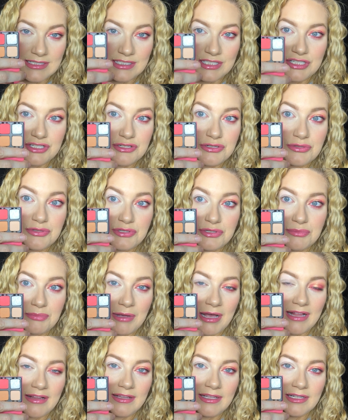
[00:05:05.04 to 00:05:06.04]
is the Chou Chou
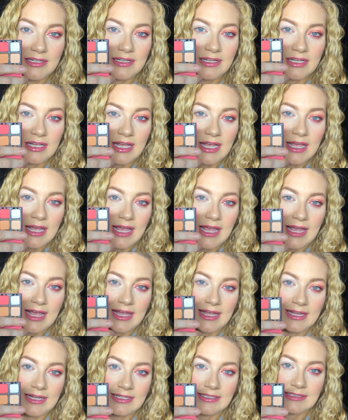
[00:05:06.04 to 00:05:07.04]
palette.
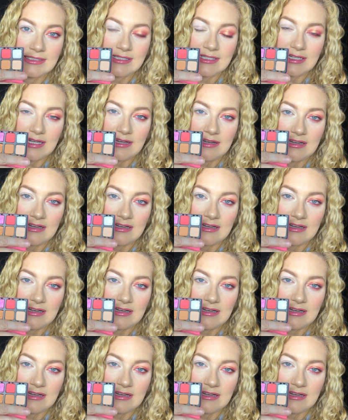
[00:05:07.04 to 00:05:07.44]
And